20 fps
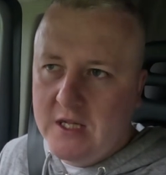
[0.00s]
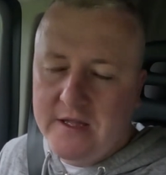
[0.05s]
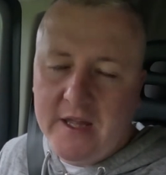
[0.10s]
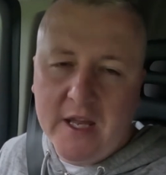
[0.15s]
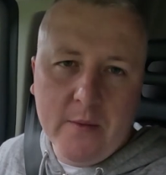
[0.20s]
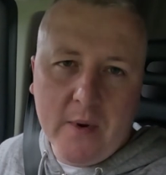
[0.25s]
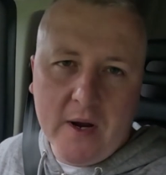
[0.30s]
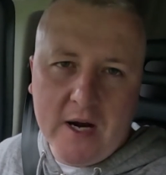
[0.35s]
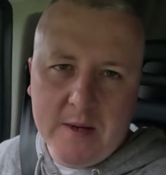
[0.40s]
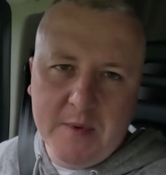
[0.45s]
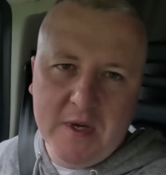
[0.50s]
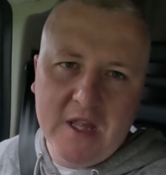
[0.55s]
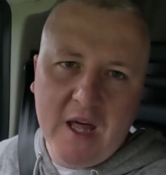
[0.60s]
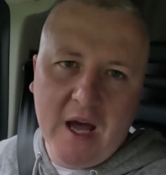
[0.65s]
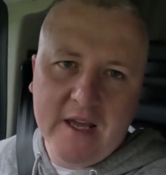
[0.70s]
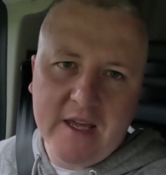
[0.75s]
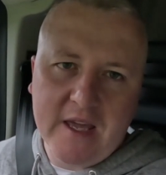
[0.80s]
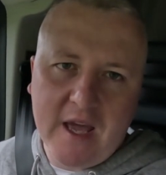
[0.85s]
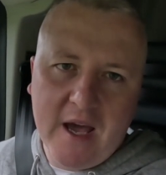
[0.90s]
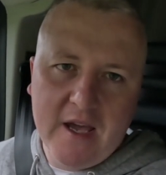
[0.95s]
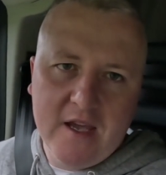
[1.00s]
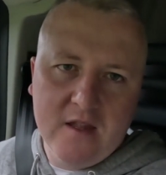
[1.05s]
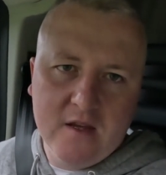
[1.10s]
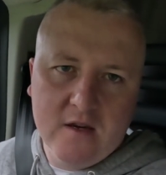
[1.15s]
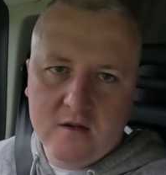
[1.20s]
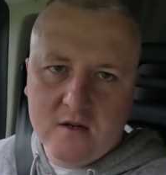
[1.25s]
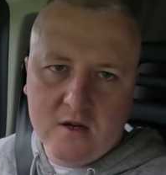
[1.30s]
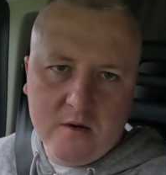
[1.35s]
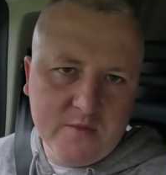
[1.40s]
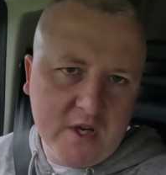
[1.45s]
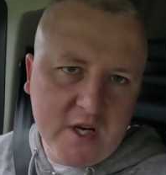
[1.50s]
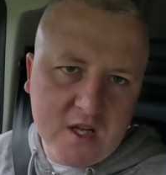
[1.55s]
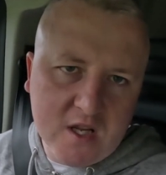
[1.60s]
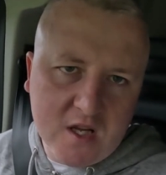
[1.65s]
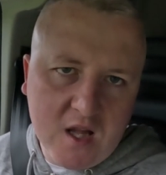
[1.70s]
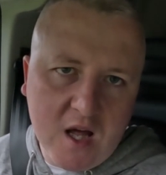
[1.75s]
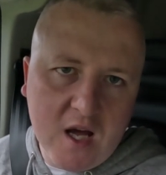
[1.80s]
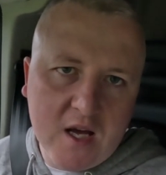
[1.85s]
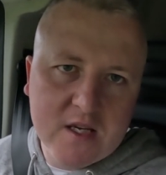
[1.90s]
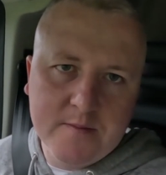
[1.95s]
didn't want to be that guy that comes in at
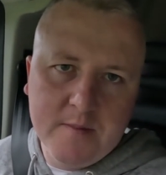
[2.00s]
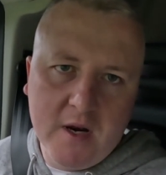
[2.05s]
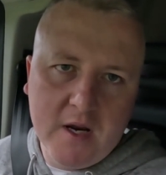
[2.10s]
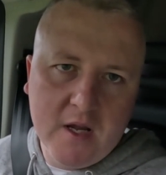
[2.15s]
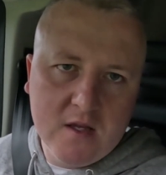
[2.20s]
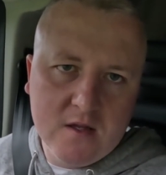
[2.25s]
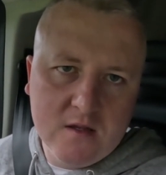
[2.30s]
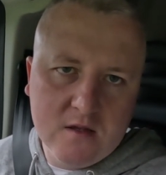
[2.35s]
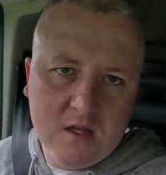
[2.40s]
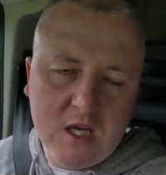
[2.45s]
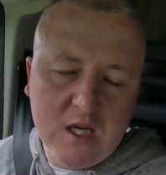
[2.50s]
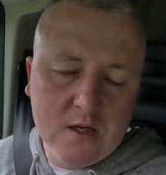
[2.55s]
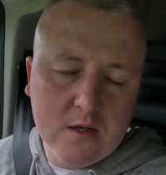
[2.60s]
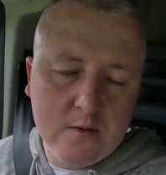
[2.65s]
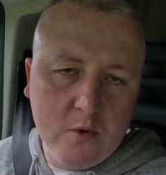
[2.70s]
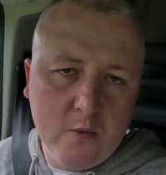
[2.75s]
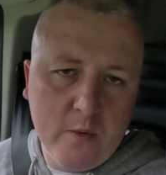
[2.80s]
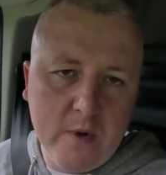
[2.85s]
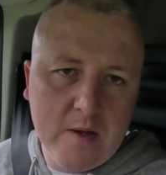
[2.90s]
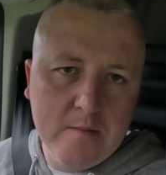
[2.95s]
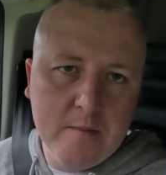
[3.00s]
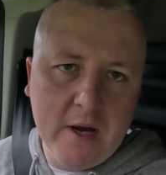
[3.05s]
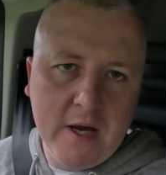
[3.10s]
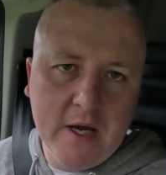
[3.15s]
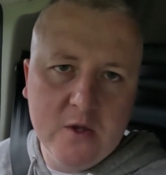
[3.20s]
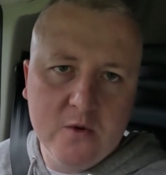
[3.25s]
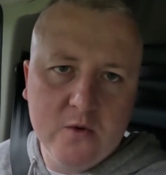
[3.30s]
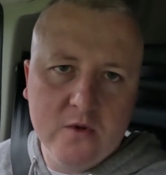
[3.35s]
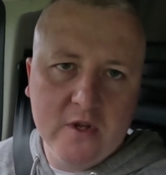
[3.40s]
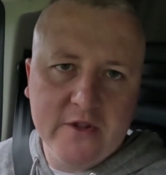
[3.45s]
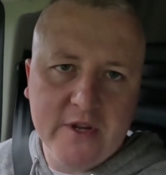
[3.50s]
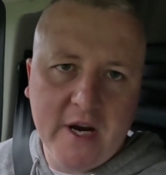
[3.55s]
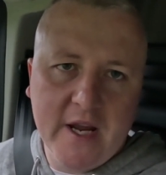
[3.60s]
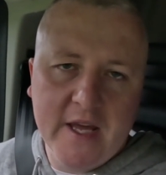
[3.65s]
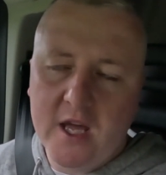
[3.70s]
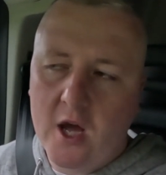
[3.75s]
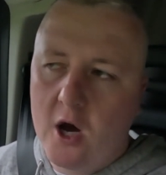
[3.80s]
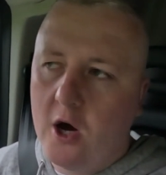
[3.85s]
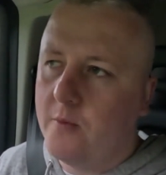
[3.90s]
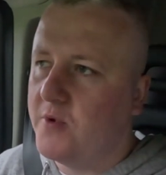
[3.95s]
the last minute and keeps people waiting behind when they're trying
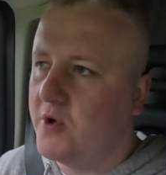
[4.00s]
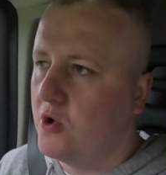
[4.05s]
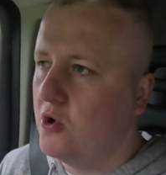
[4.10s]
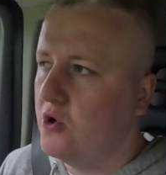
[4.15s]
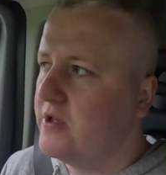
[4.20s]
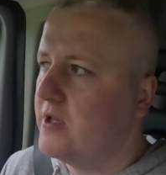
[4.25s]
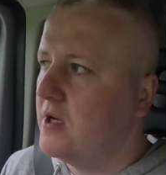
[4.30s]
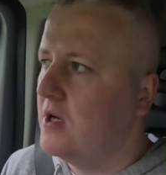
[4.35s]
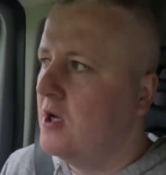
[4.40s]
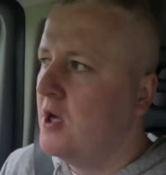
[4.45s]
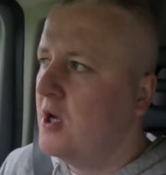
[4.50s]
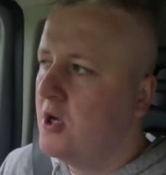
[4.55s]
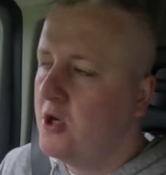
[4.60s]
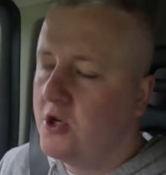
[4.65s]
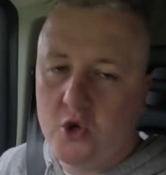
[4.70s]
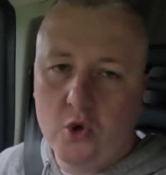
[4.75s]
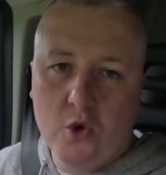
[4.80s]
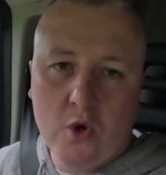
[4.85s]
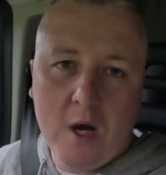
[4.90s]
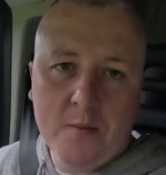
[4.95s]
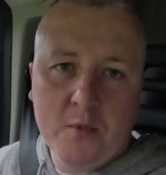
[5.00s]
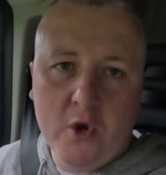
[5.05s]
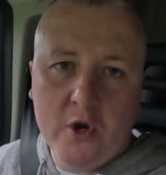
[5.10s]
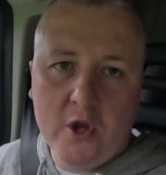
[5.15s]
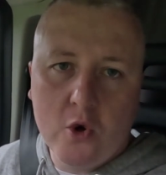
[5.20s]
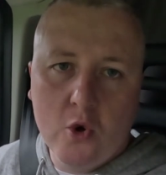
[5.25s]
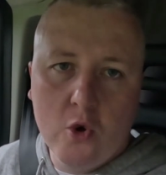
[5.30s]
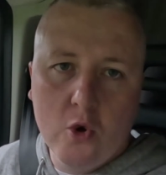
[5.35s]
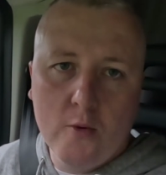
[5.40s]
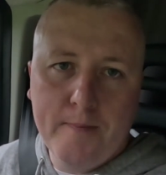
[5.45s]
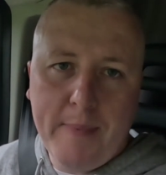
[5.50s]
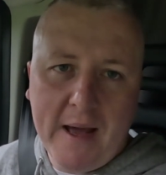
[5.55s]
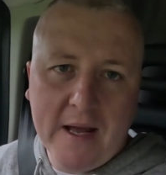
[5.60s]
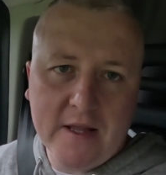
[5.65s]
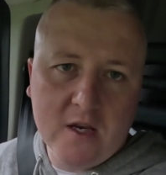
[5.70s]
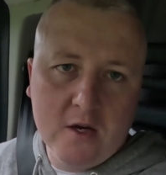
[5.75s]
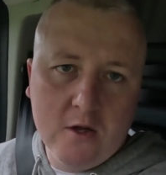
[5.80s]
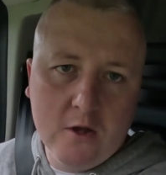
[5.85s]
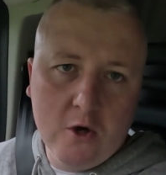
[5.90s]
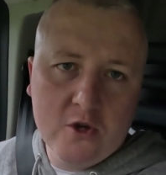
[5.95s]
to get up the road. So I'm going to go
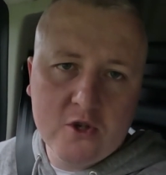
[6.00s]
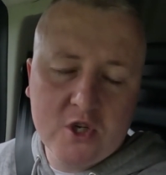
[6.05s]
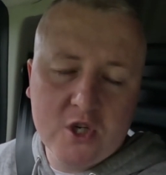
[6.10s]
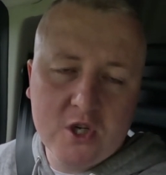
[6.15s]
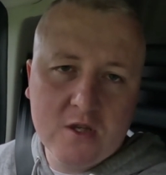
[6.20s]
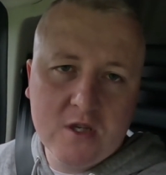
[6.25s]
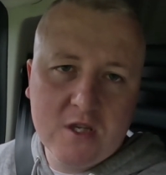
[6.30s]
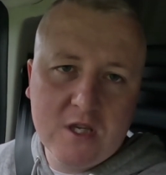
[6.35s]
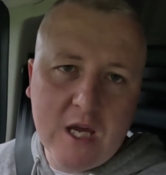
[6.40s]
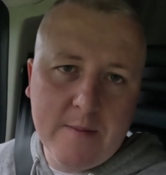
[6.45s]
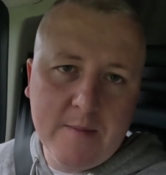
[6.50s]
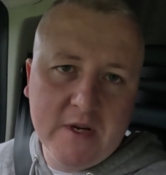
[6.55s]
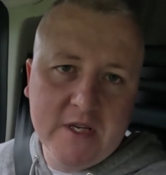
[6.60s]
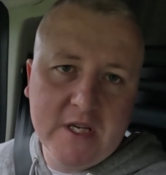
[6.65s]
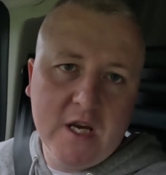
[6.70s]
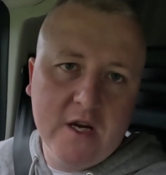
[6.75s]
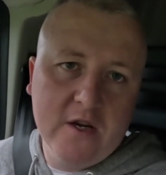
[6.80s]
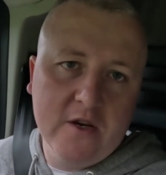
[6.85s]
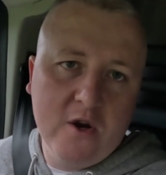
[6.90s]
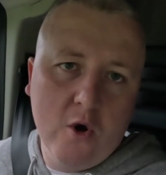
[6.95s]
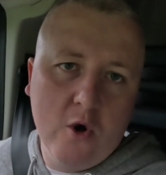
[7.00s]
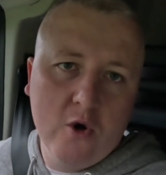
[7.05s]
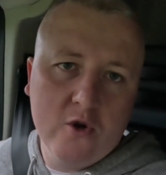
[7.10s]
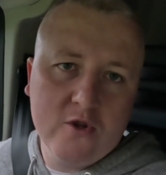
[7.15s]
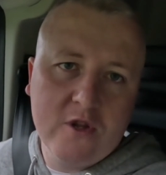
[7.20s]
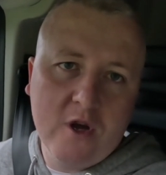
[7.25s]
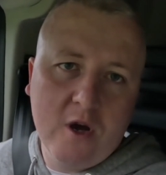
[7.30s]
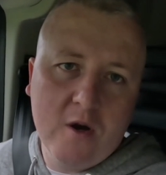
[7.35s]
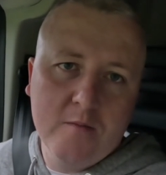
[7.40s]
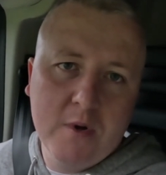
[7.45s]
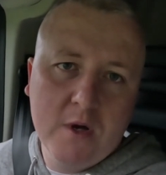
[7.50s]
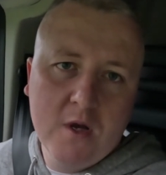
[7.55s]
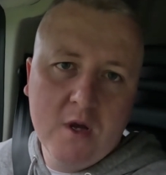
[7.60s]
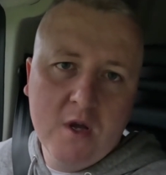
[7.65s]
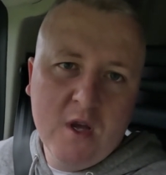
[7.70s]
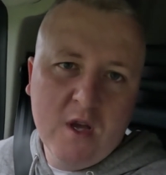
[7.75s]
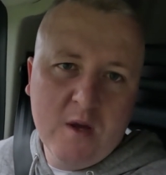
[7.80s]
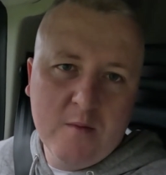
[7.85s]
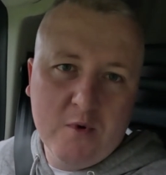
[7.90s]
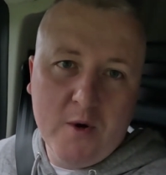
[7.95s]
back to the lodge, get myself in the hot tub,
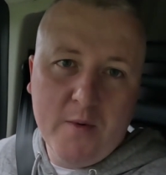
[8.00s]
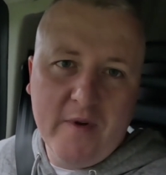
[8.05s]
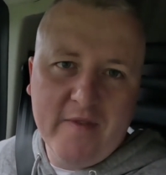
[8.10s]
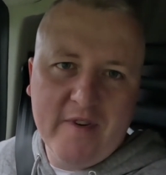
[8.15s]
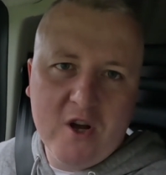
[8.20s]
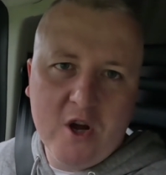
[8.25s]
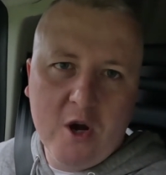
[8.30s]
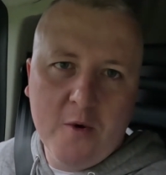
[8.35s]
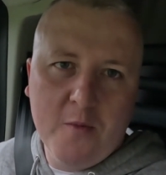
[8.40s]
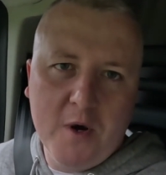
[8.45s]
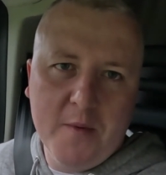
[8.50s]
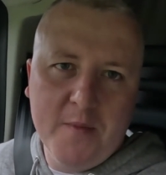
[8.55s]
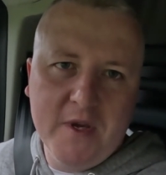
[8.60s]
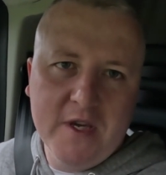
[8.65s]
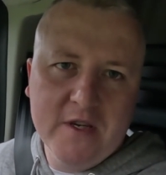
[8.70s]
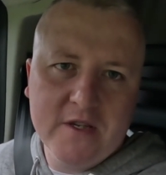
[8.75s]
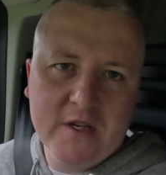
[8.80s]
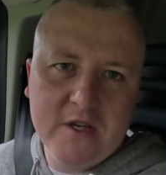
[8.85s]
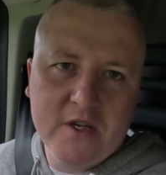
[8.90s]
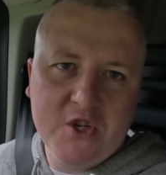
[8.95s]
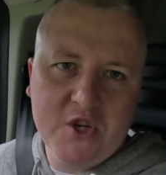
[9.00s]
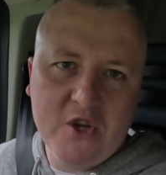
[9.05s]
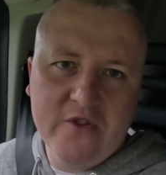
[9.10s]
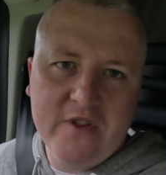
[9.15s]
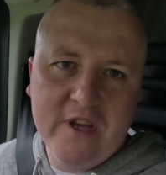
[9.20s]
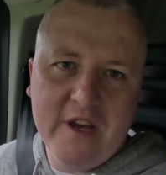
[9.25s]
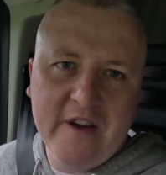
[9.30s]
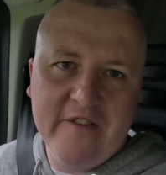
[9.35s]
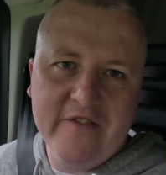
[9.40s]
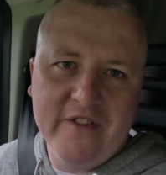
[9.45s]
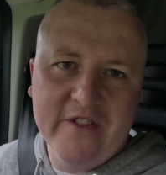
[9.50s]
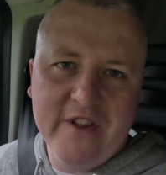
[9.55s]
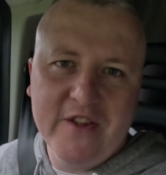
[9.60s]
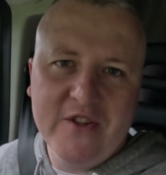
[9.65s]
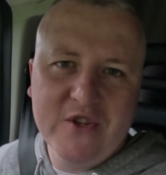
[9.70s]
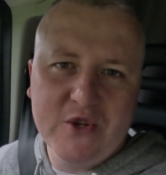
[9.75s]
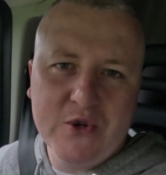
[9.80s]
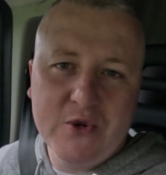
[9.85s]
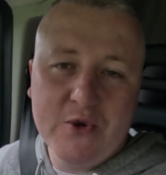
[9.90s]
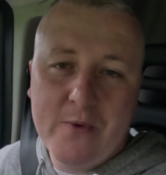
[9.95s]
probably have a couple of beers. It's Sunday
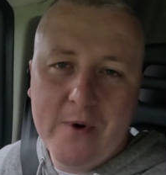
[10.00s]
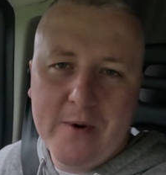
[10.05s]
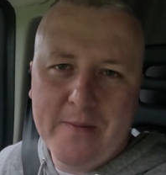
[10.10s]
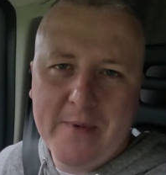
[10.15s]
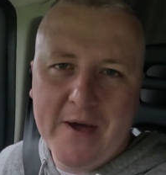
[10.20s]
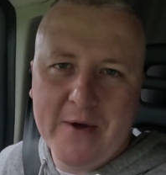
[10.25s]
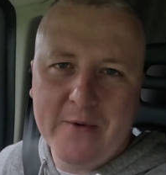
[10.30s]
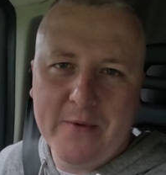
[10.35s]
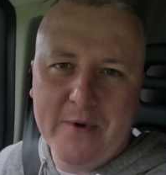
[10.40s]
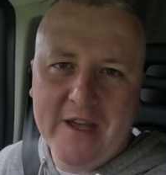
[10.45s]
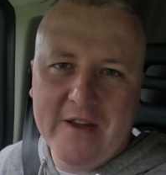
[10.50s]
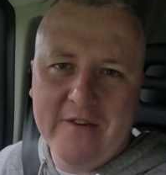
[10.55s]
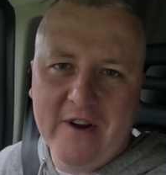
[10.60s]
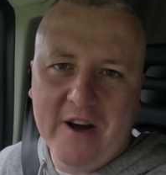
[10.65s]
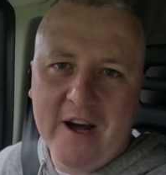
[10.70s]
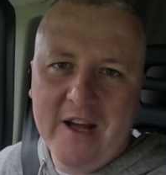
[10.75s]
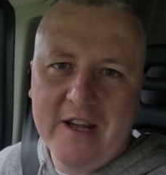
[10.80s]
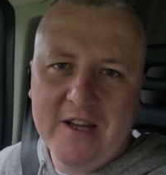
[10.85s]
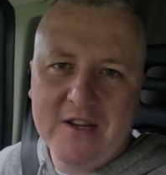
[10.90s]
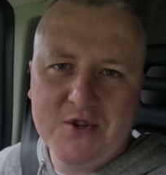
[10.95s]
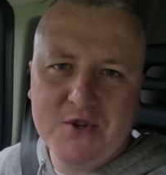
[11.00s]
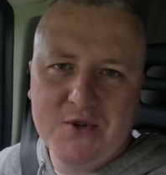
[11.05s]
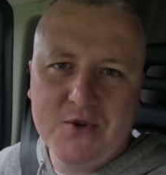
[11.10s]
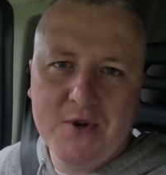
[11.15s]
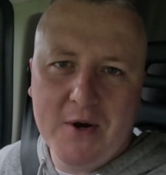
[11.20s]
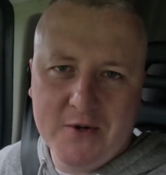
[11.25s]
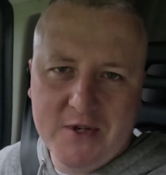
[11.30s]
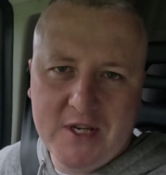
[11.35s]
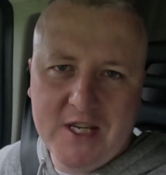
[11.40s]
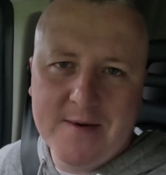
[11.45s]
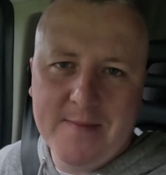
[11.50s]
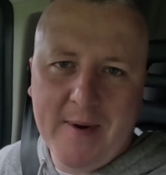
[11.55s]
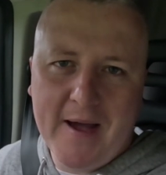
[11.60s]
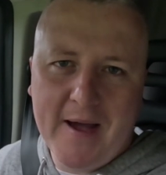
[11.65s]
afternoon, so what better way to relax. So I'll see you